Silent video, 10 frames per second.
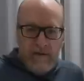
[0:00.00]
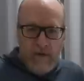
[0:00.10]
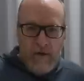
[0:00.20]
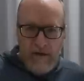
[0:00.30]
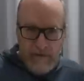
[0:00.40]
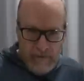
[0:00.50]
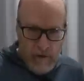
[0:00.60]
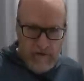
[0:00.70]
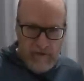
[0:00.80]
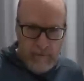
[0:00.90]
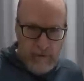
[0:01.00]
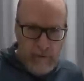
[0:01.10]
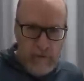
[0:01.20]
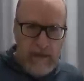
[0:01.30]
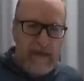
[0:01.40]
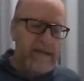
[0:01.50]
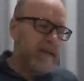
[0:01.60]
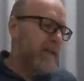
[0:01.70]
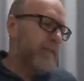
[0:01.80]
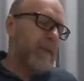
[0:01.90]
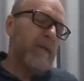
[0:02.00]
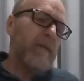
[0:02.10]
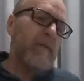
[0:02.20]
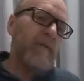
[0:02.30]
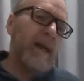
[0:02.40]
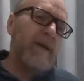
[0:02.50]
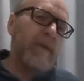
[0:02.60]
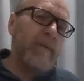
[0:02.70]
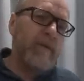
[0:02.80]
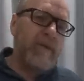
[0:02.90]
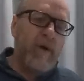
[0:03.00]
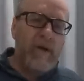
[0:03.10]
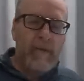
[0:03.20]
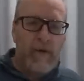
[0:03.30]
Talking of lots of blue light, many people talk